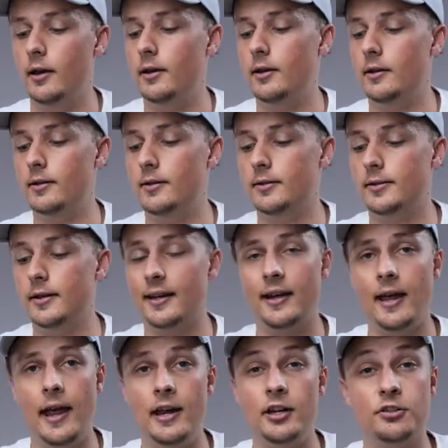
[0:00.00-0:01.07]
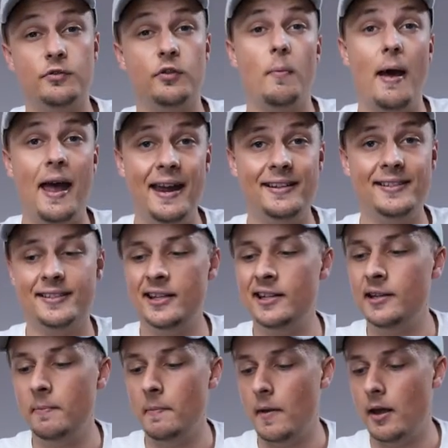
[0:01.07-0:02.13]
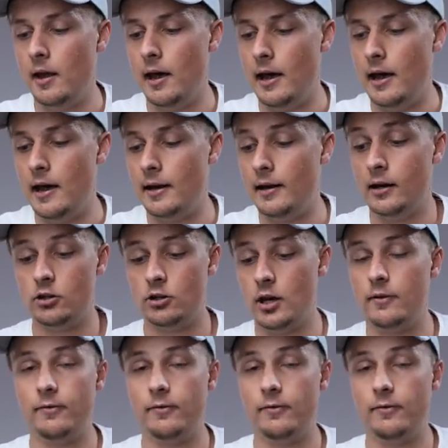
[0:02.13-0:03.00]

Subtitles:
is a cage from 8sin, and I actually